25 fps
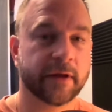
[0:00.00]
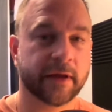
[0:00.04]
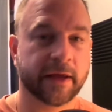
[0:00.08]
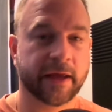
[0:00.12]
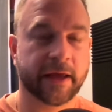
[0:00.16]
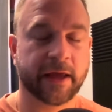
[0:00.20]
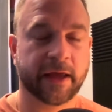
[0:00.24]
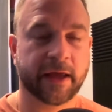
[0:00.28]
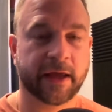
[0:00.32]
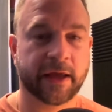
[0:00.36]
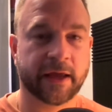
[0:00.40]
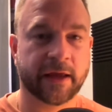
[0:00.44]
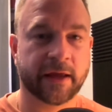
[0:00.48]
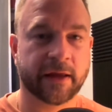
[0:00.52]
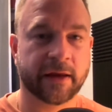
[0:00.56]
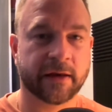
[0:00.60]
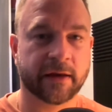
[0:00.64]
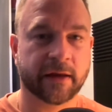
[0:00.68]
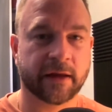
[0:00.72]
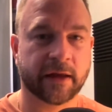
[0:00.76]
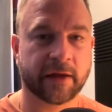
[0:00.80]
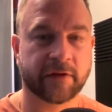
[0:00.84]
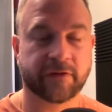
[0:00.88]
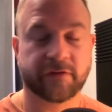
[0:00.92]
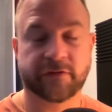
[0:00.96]

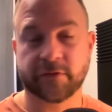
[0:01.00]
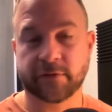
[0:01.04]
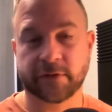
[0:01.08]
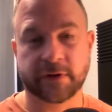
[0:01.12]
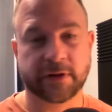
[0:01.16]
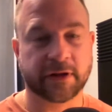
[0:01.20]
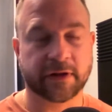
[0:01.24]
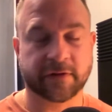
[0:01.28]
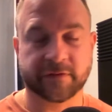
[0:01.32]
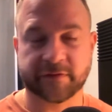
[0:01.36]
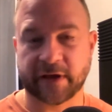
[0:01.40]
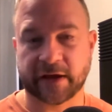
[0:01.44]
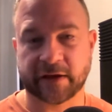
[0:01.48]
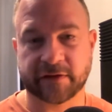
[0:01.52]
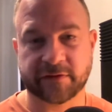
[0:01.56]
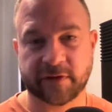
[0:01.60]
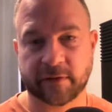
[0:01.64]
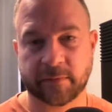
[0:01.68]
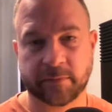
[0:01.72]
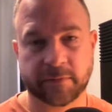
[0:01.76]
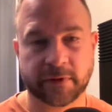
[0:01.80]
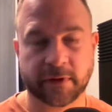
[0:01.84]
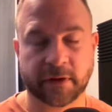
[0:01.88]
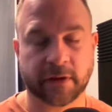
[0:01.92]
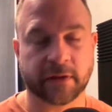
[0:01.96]
And it's doing the exact
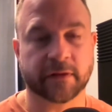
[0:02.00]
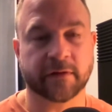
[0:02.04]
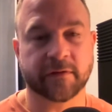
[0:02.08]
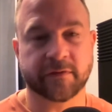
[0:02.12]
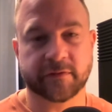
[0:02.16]
same thing.